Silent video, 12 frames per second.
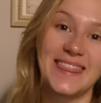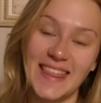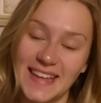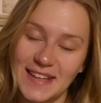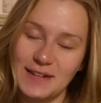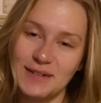
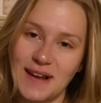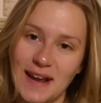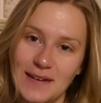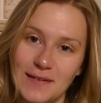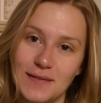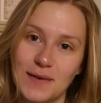Thank you
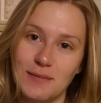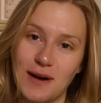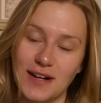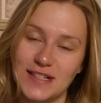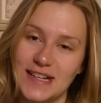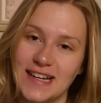again for
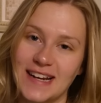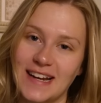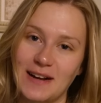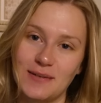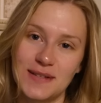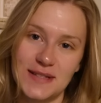watching and
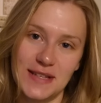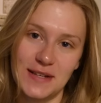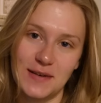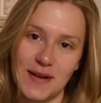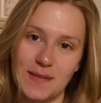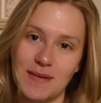I will see
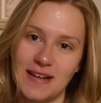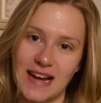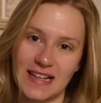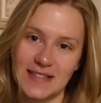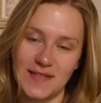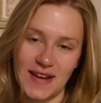you in my
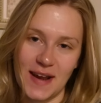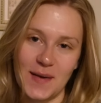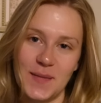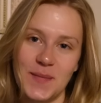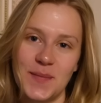next video.